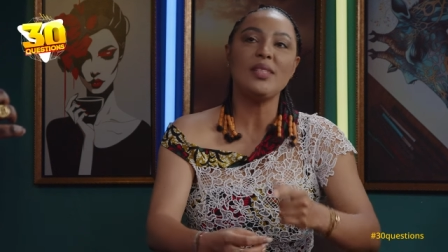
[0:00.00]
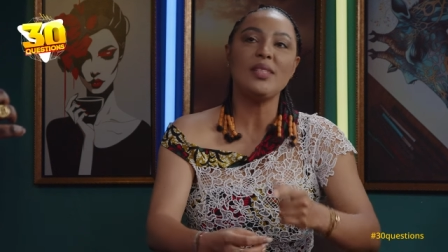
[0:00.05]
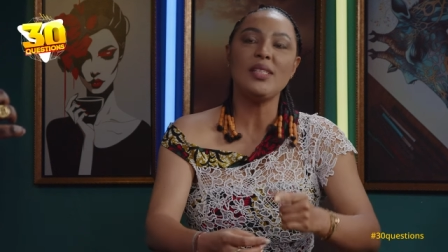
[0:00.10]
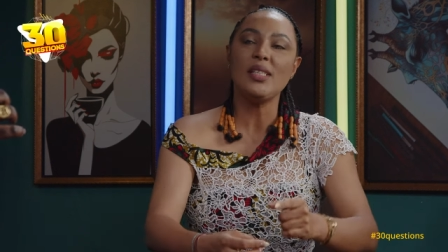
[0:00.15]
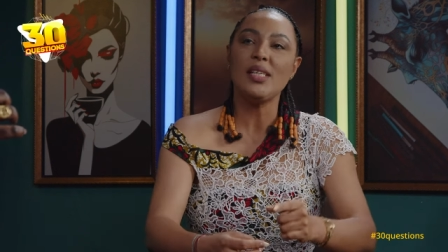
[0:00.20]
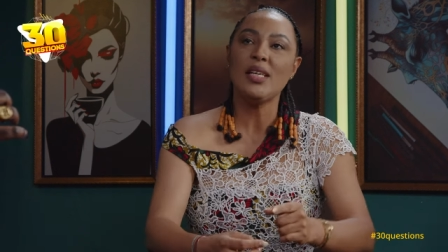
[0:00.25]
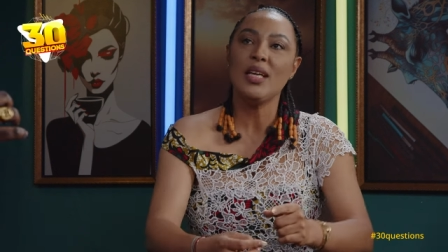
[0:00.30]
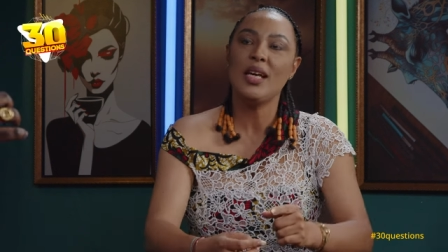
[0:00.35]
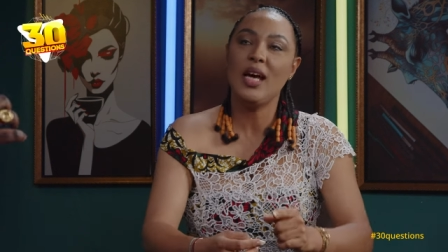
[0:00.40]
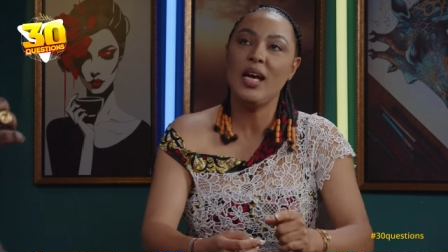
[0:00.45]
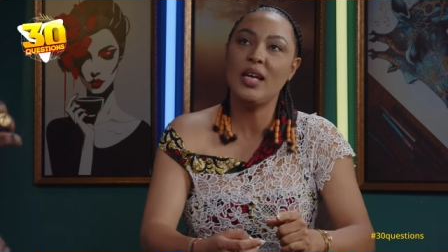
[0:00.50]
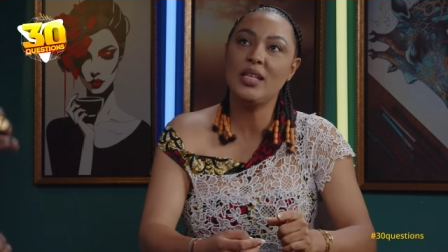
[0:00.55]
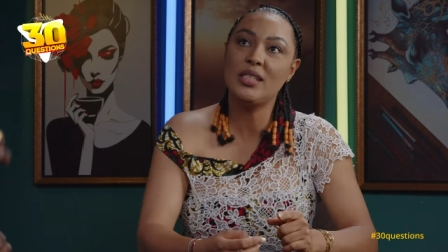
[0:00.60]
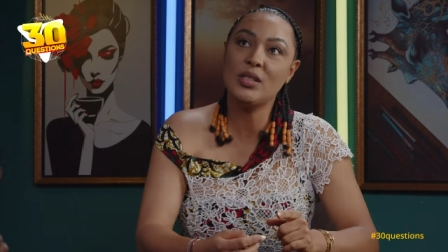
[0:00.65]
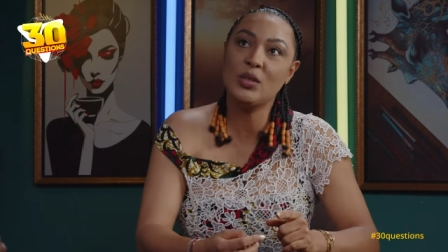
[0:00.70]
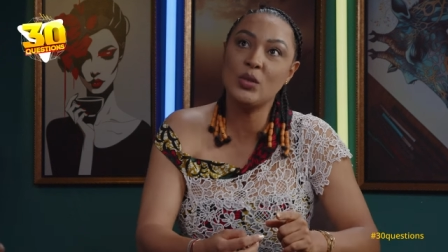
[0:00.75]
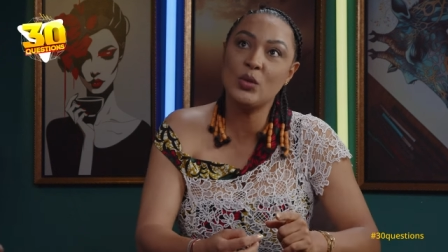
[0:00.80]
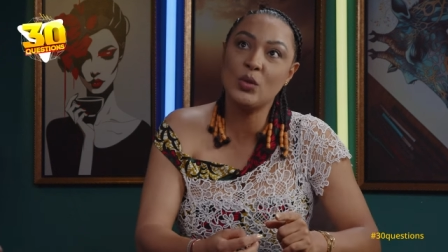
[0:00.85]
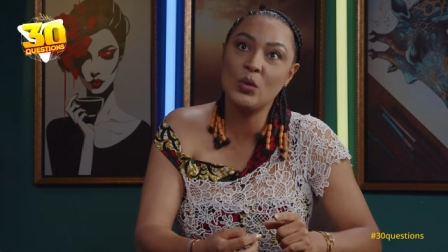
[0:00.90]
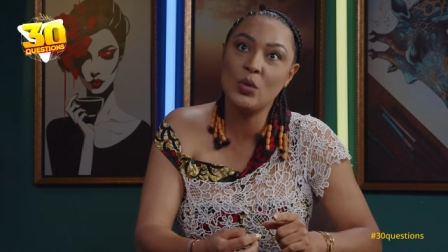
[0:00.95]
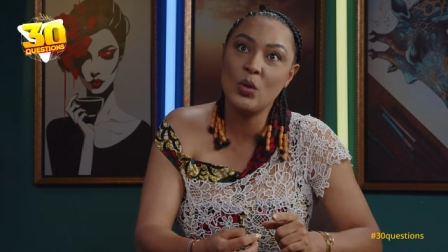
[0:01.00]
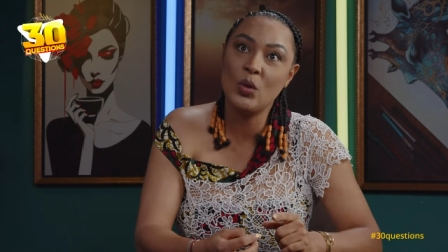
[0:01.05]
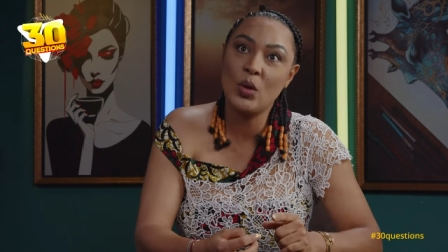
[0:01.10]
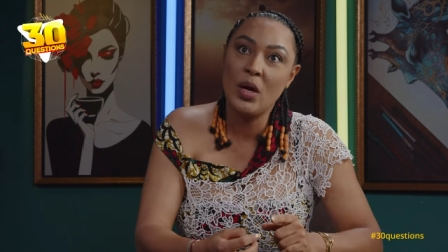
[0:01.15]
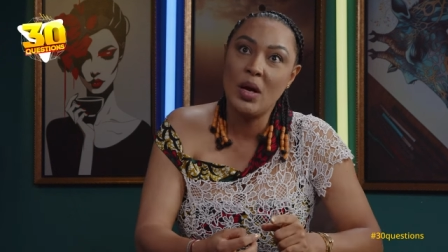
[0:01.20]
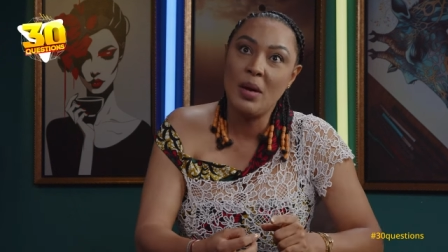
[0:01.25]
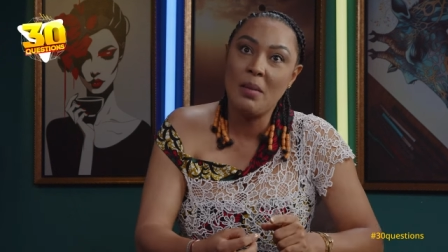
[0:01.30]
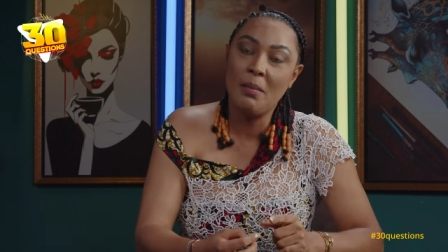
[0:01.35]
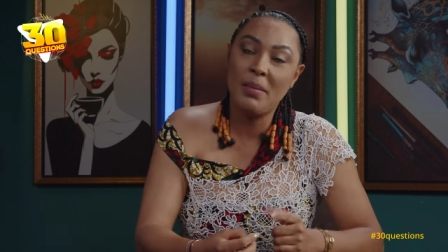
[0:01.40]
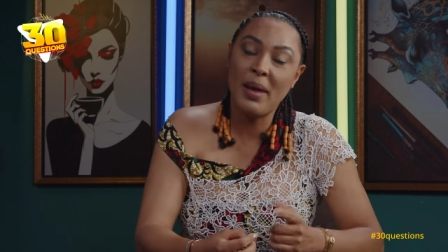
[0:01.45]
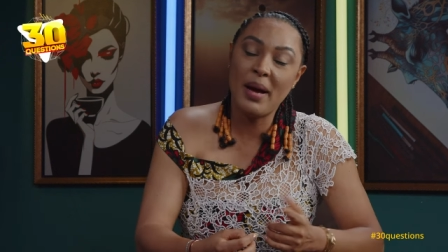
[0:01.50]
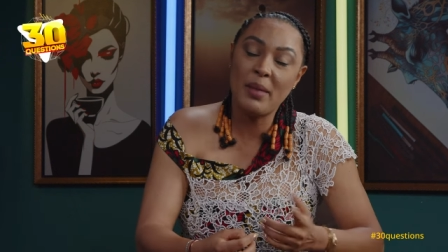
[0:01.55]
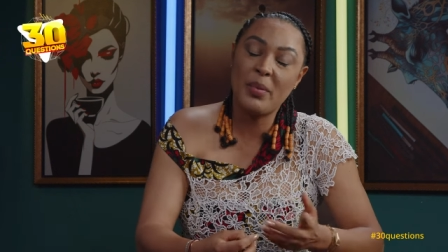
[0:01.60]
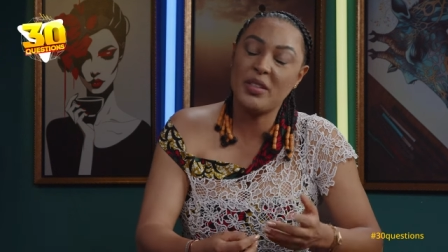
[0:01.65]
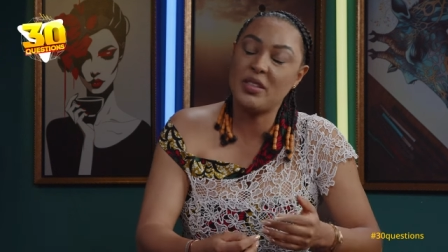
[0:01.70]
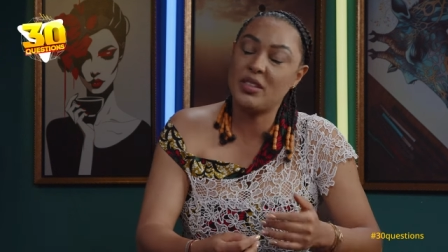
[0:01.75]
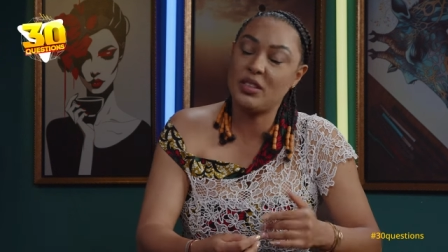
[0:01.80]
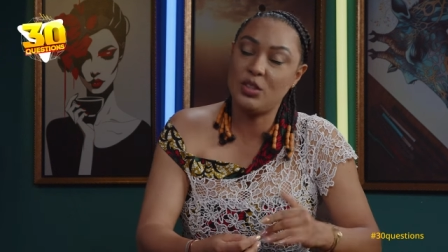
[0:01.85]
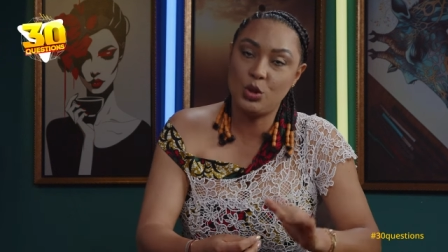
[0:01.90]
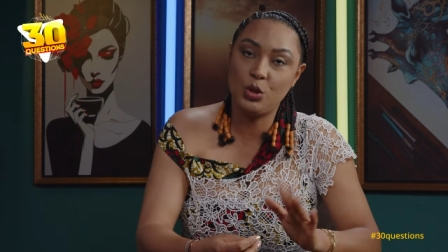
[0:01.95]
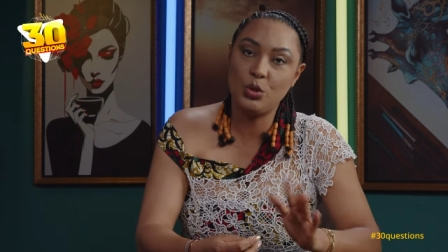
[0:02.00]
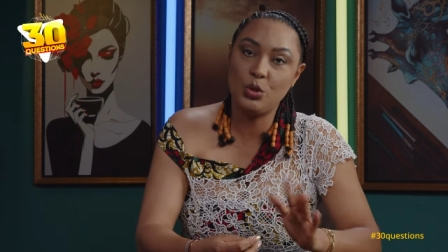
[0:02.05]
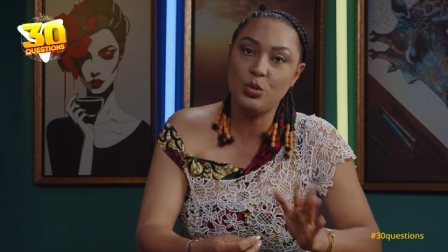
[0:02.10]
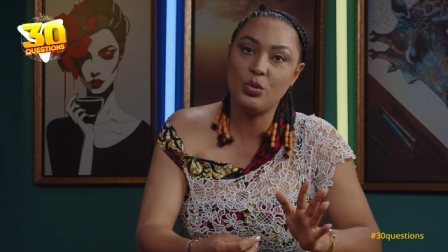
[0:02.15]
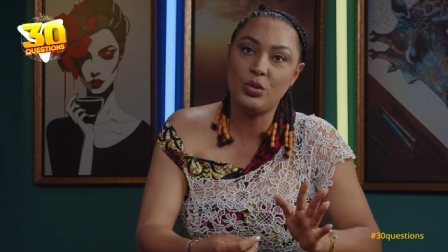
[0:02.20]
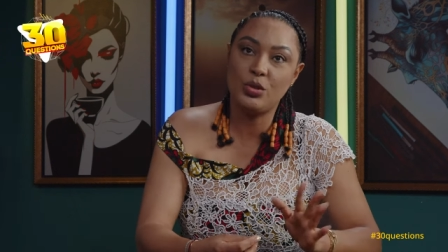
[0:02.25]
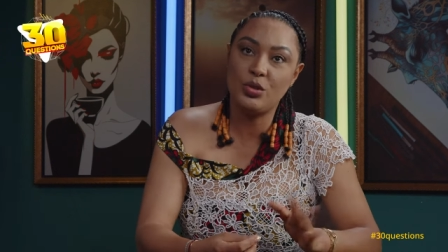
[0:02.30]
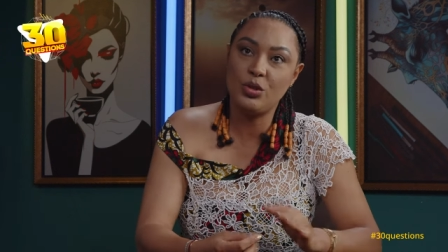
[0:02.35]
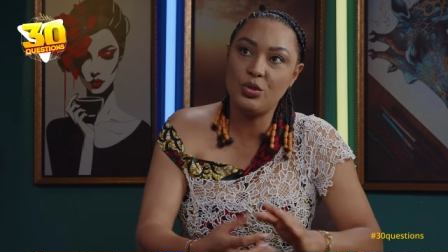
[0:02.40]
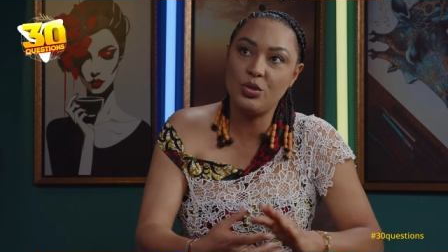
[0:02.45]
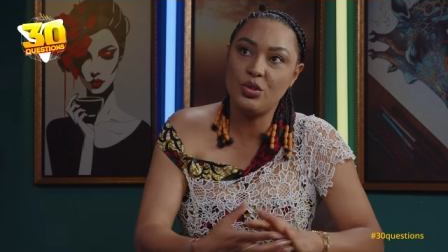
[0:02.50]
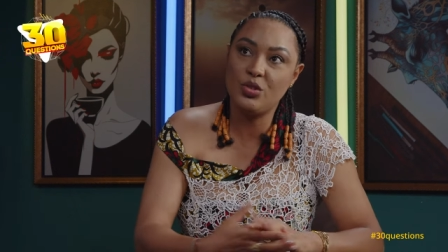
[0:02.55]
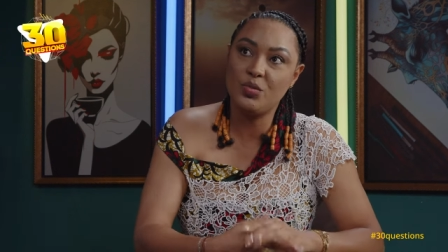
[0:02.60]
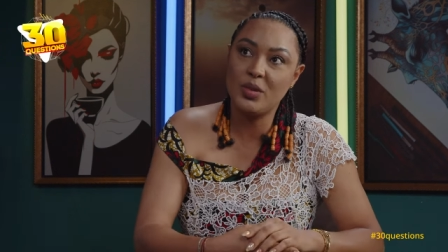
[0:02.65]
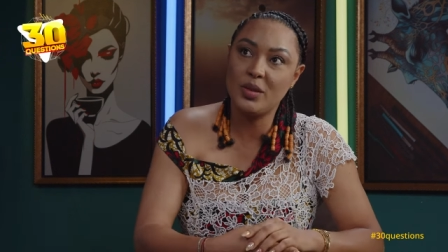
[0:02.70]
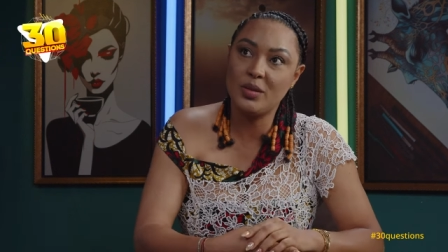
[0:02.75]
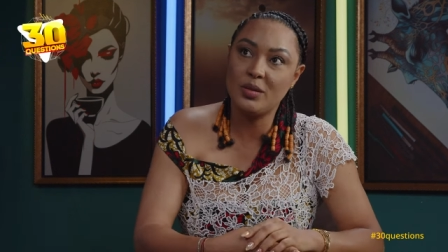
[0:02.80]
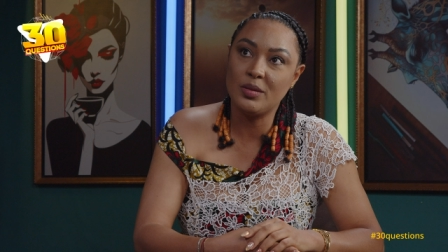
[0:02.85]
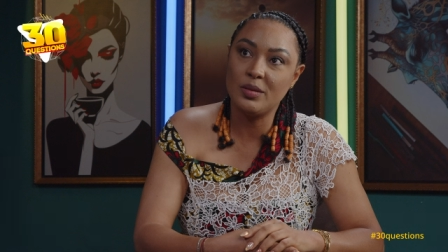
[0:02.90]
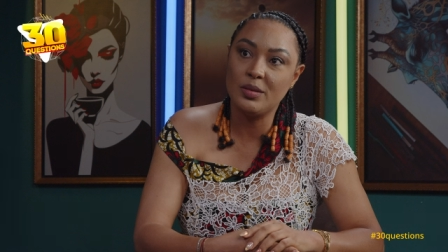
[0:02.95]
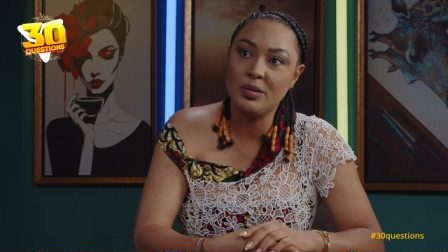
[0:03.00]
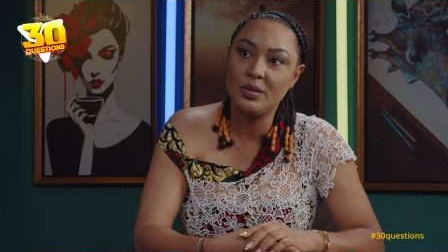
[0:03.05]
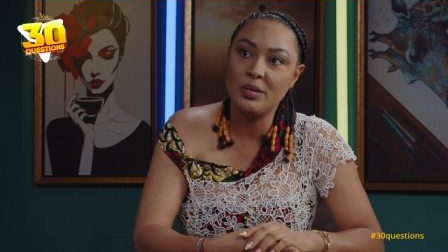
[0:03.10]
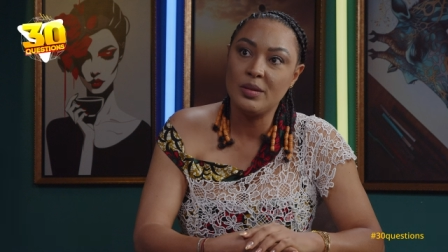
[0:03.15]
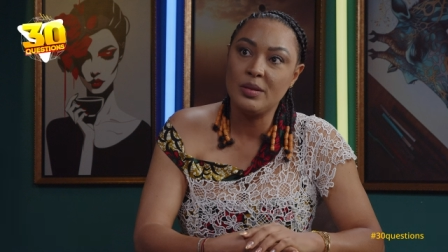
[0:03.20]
No. Bad purchase shoes. Shoes have been